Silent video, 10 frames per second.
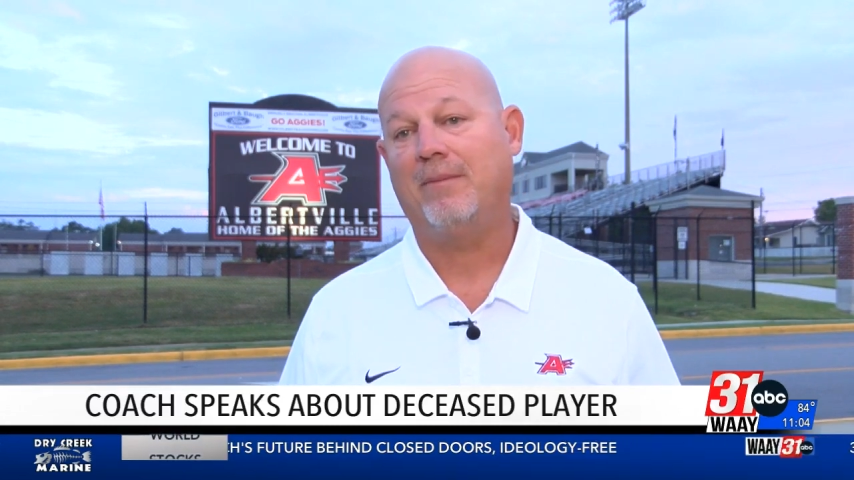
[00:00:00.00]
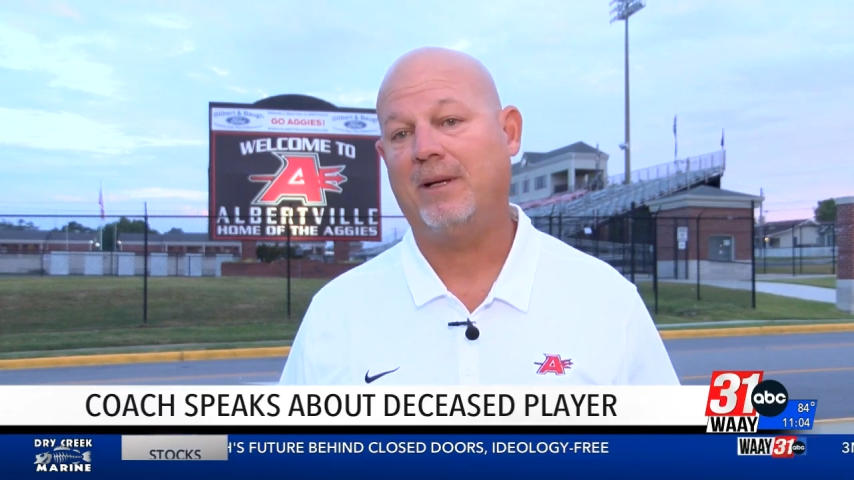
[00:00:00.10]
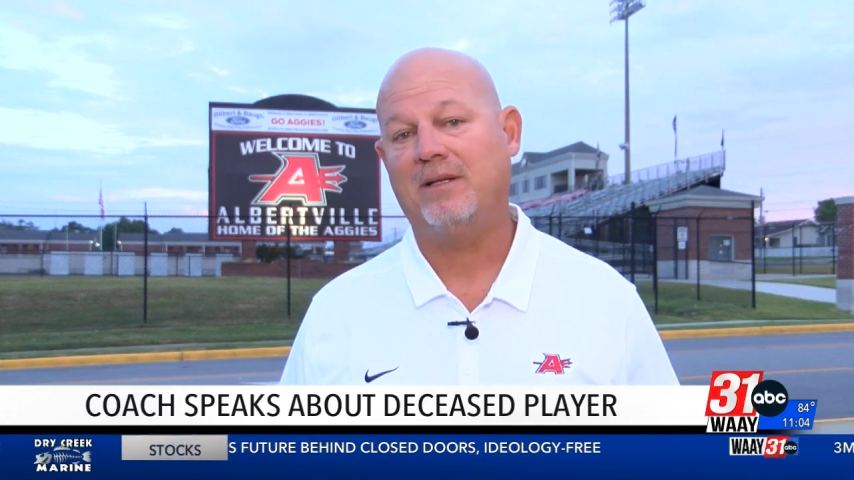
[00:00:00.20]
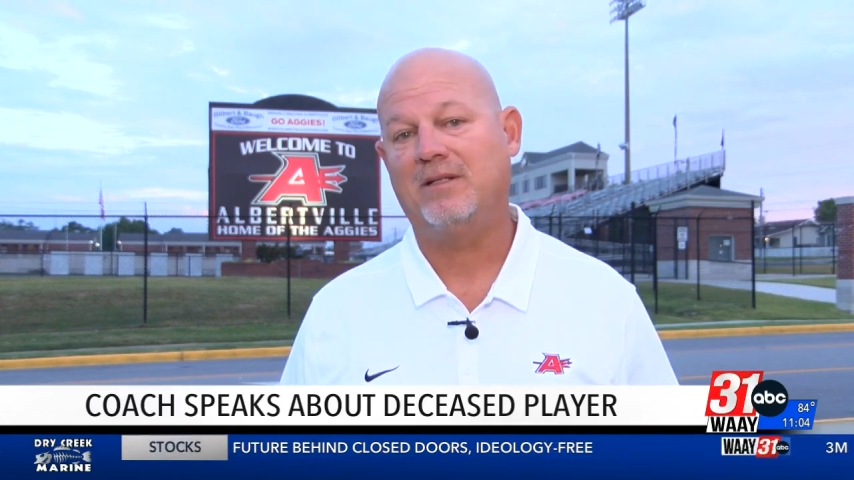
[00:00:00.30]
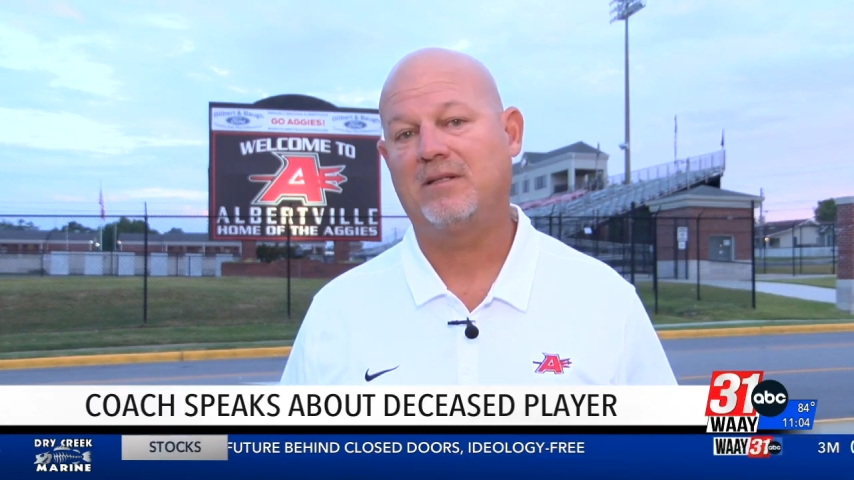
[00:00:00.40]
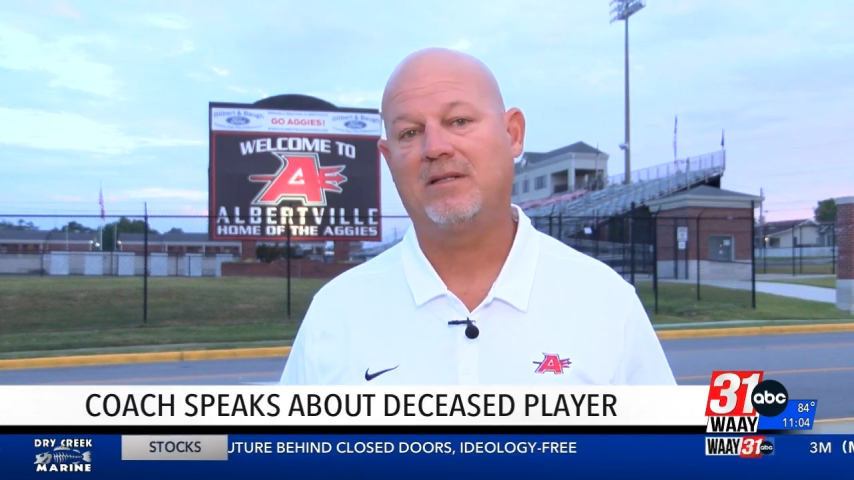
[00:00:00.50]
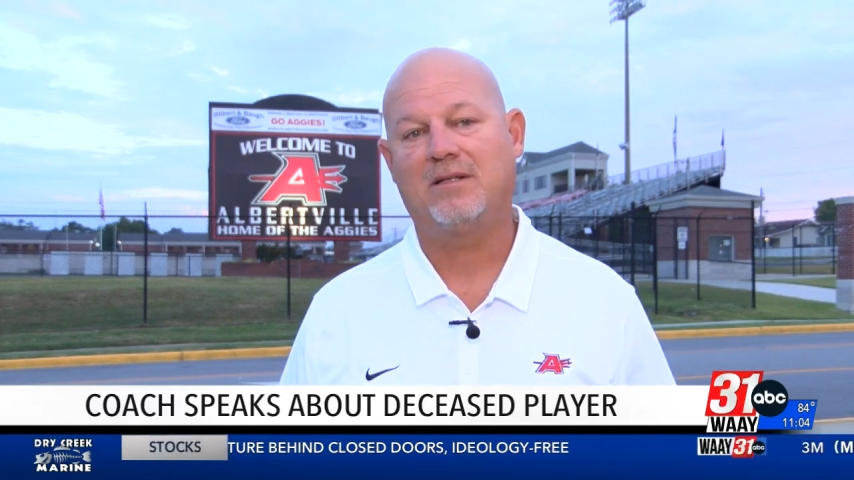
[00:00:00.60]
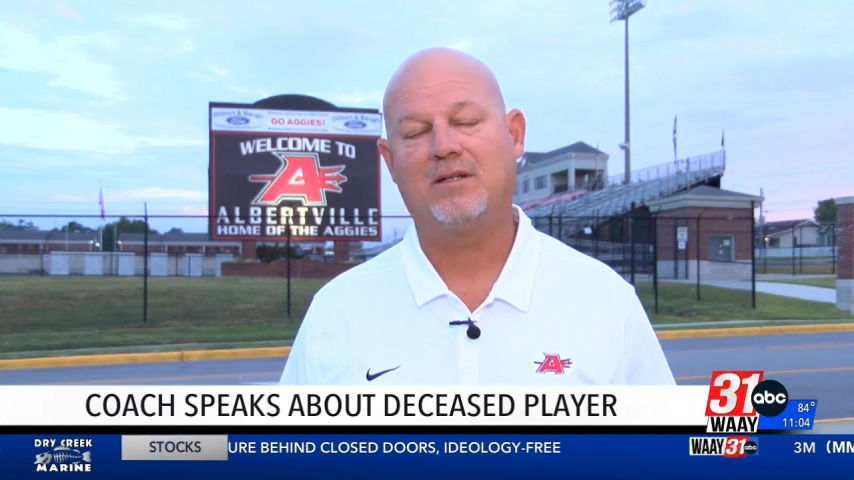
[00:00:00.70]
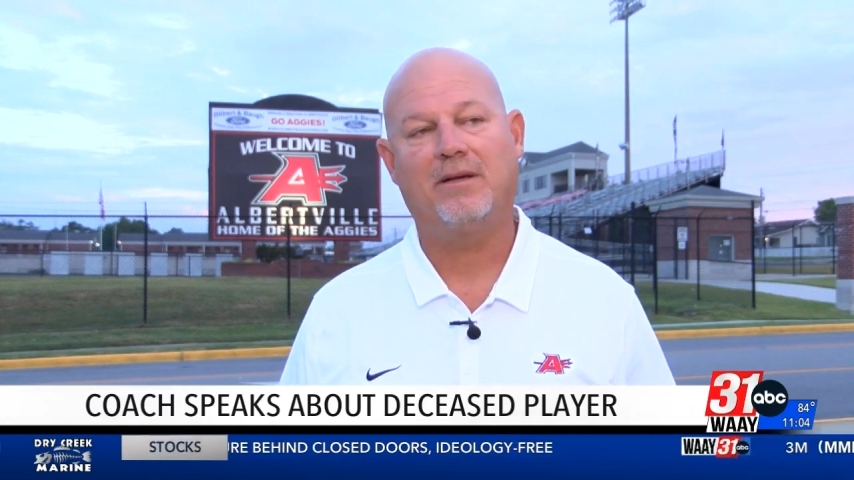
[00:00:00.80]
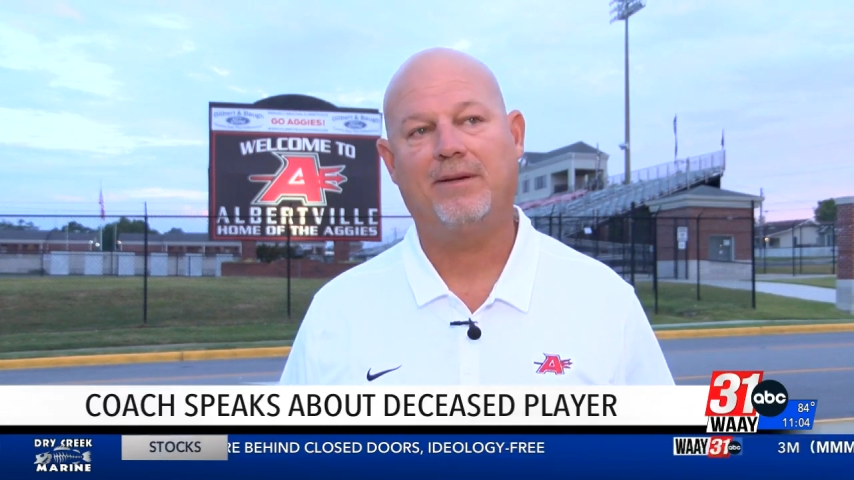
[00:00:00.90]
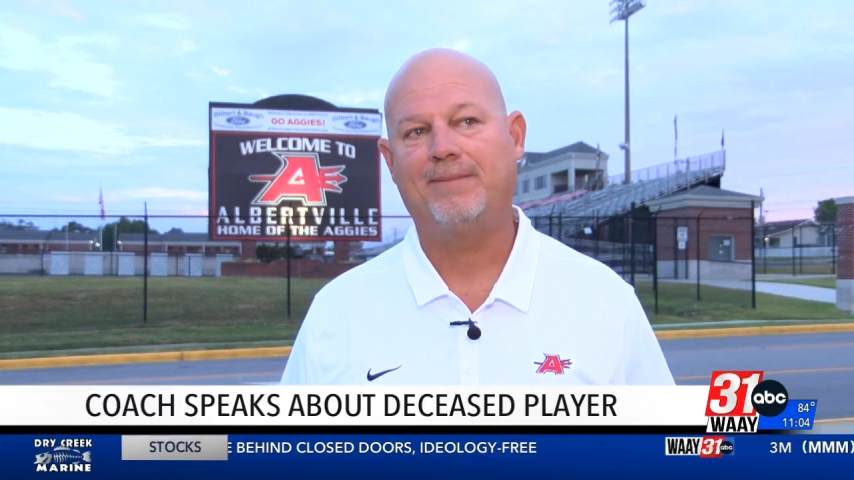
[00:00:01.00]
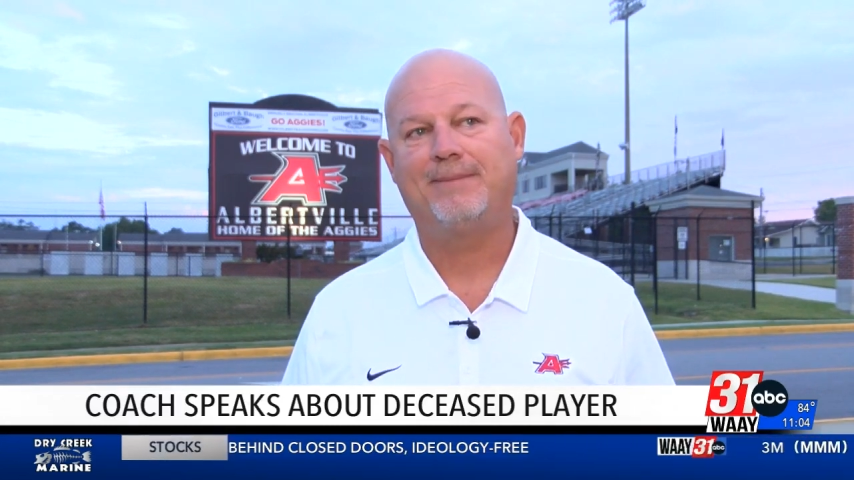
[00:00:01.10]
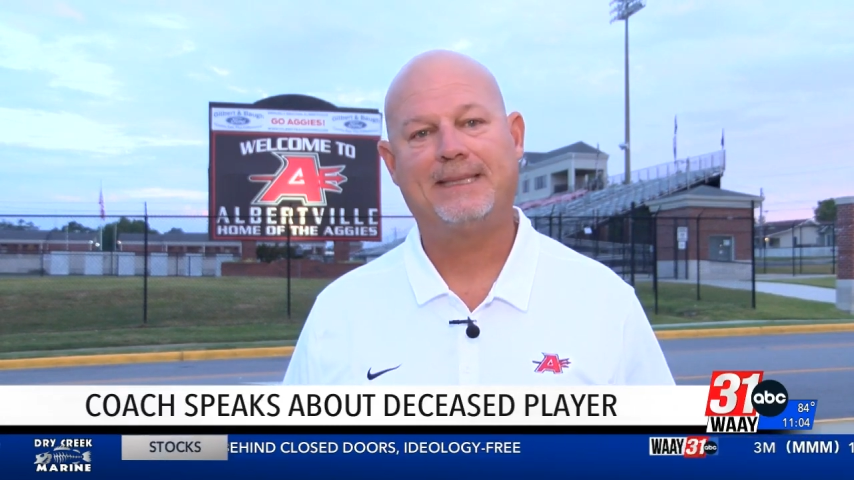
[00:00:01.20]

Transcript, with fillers: I mean, just such a